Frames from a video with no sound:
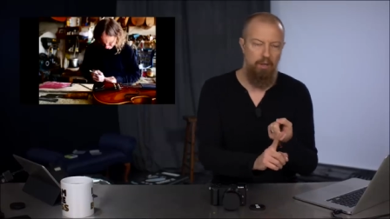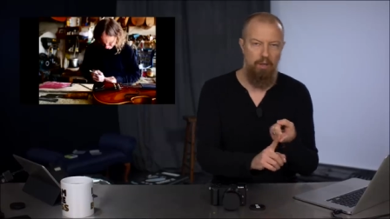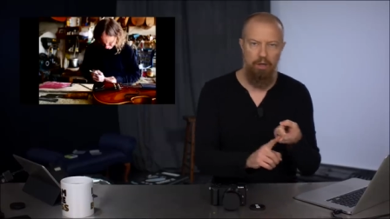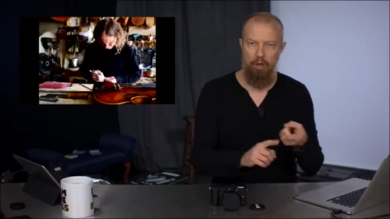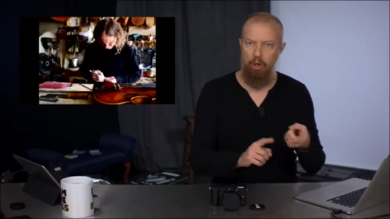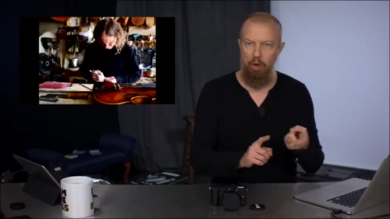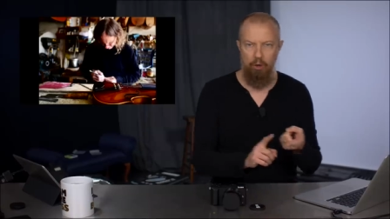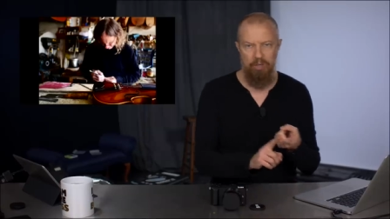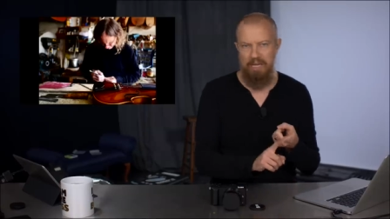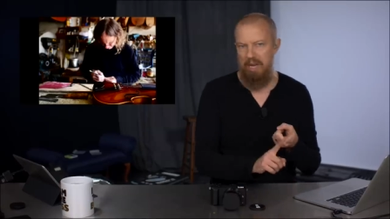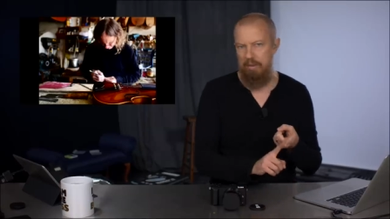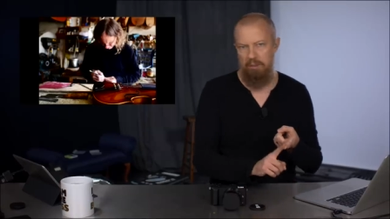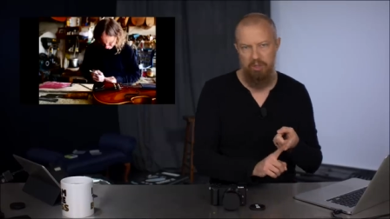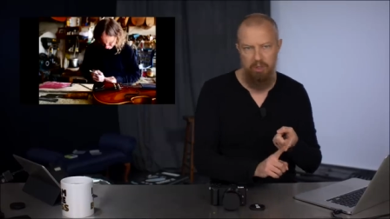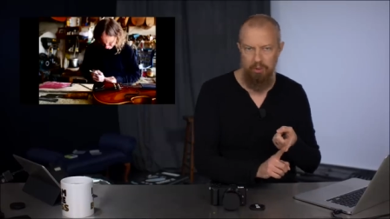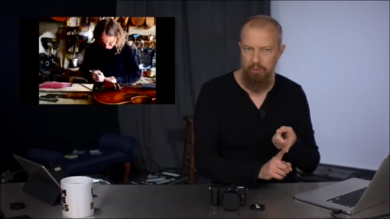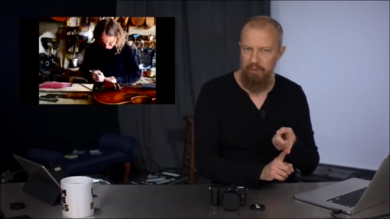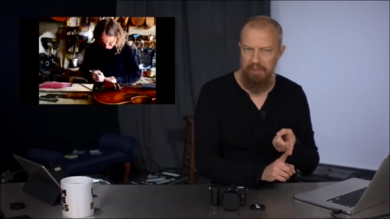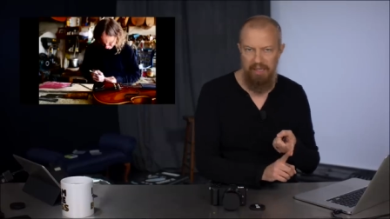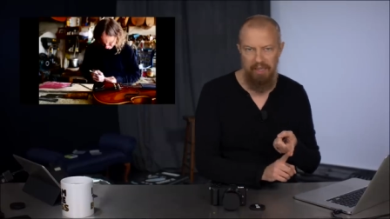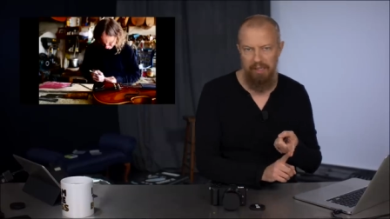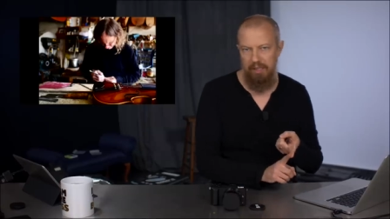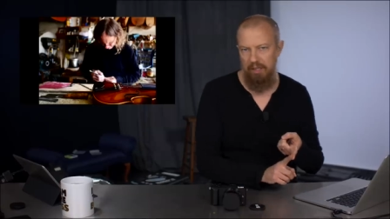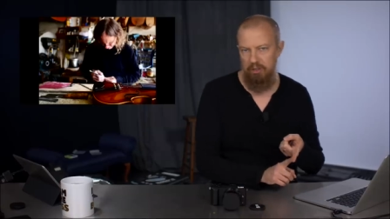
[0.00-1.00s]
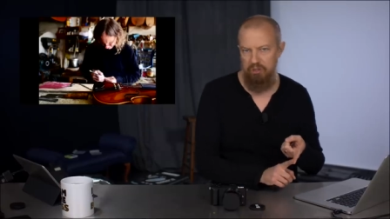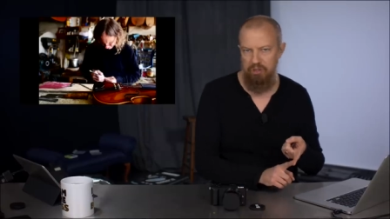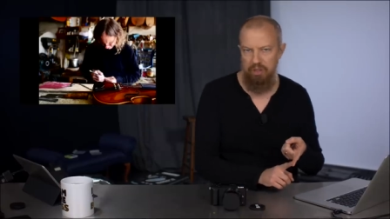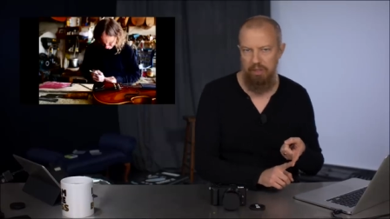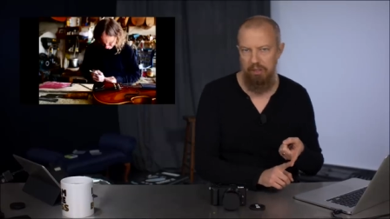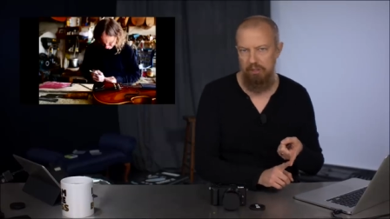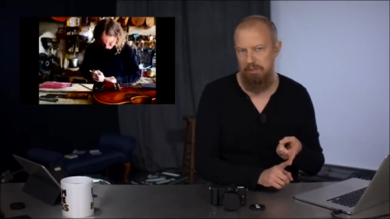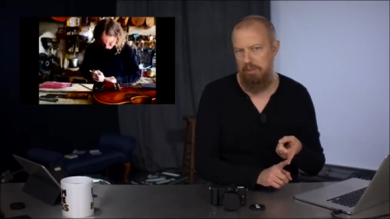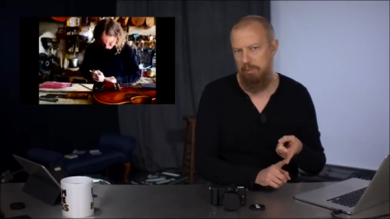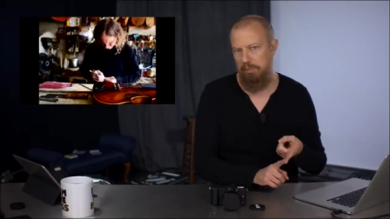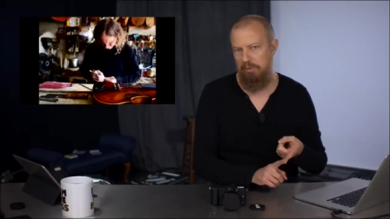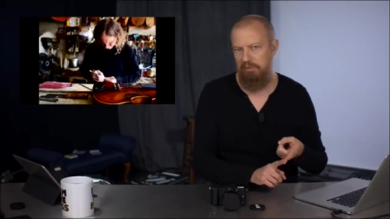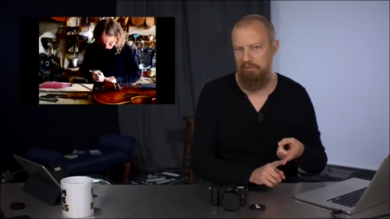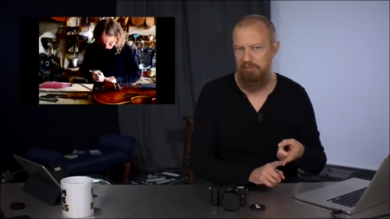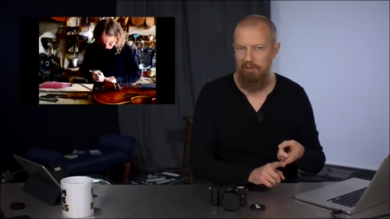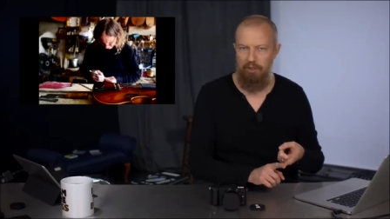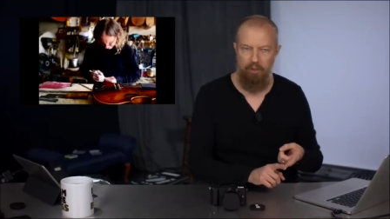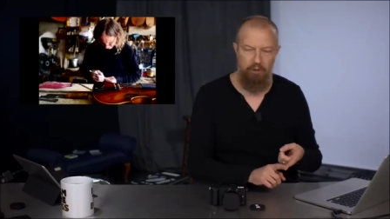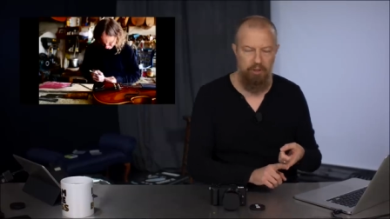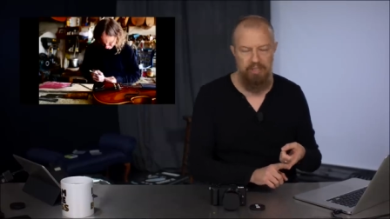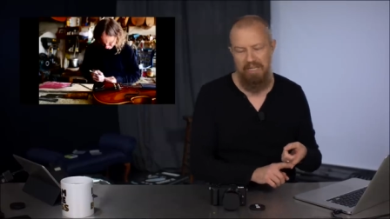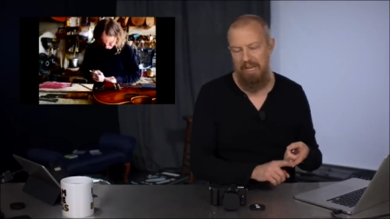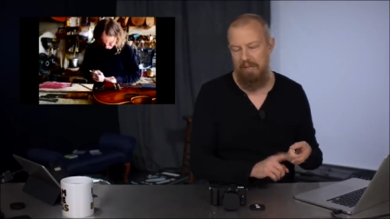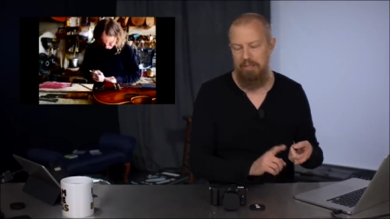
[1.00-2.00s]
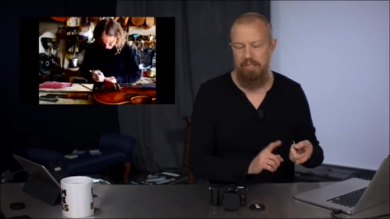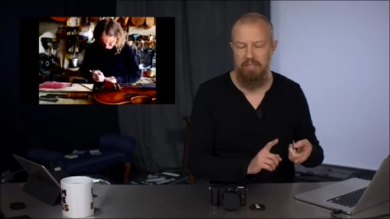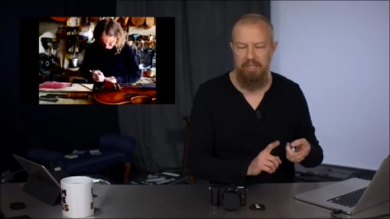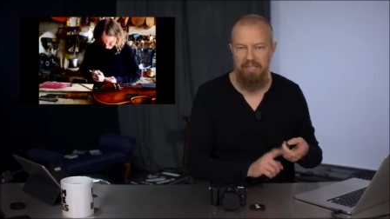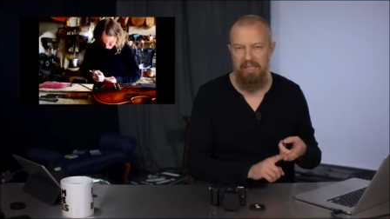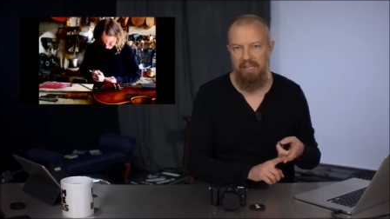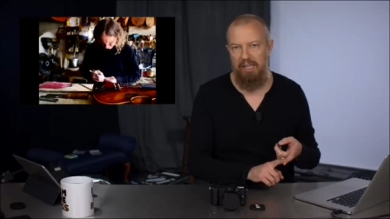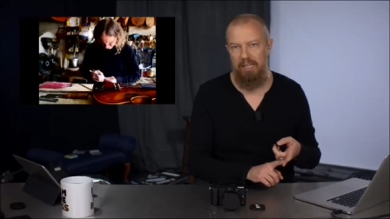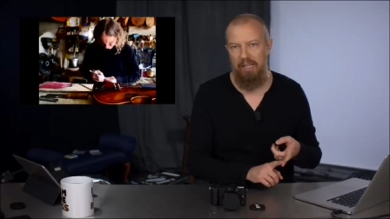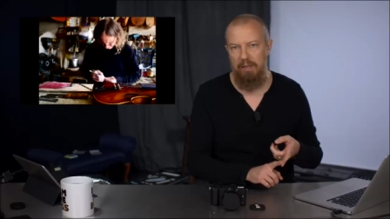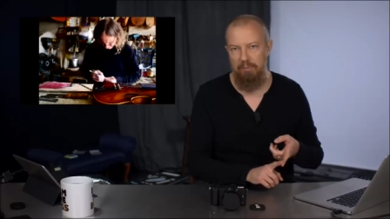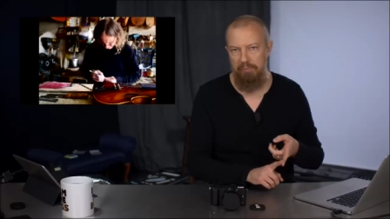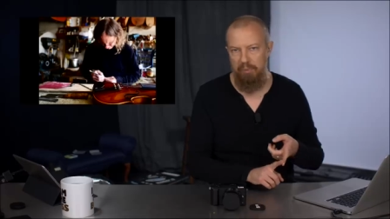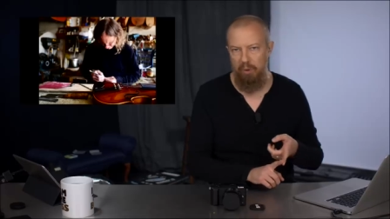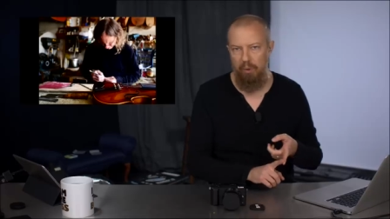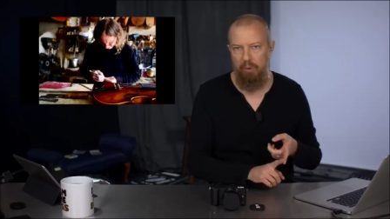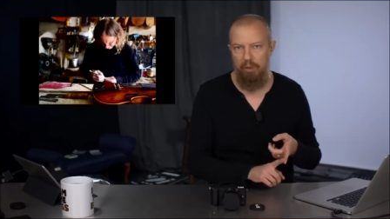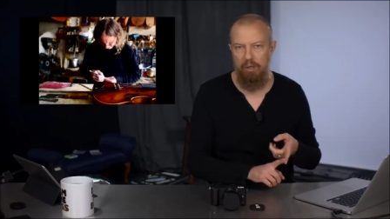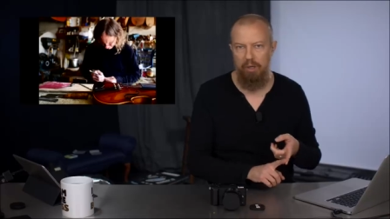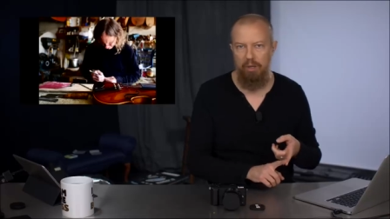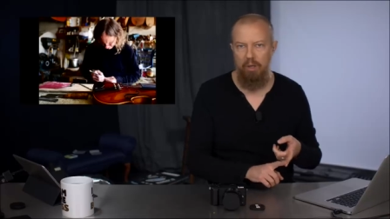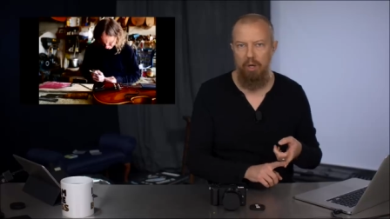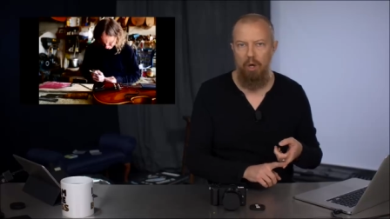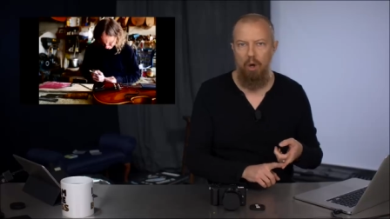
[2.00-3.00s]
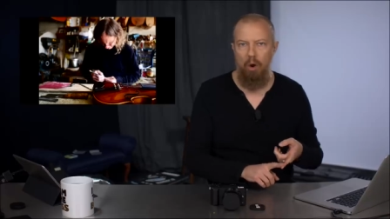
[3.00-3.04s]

oh yeah, but you can't get shallow depth of field, yeah, you can't get bokeh,